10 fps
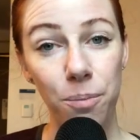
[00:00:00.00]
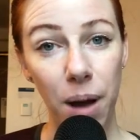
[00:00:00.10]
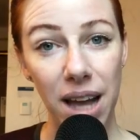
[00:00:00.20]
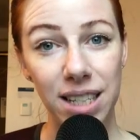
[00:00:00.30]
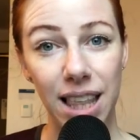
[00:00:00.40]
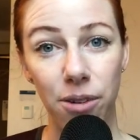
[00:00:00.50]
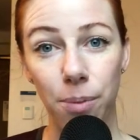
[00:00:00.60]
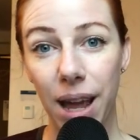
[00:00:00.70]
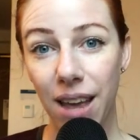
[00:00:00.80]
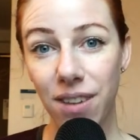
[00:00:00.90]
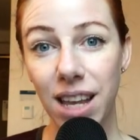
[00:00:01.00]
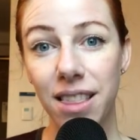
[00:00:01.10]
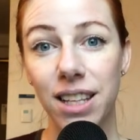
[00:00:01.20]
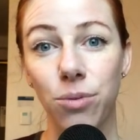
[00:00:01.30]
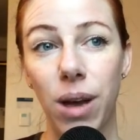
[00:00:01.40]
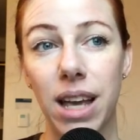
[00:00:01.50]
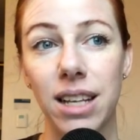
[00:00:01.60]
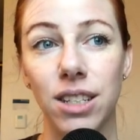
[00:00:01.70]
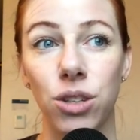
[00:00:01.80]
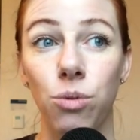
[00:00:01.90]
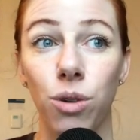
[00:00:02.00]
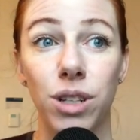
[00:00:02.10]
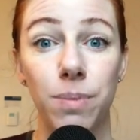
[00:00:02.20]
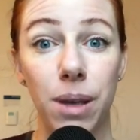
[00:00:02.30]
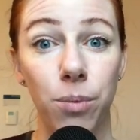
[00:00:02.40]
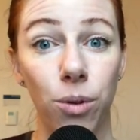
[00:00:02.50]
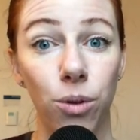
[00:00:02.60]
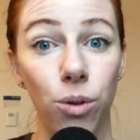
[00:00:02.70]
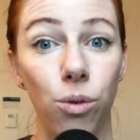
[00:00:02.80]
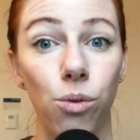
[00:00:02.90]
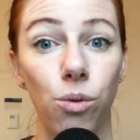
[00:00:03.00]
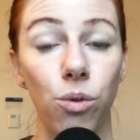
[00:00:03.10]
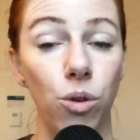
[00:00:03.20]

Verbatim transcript: But they were behaving in these ways towards people who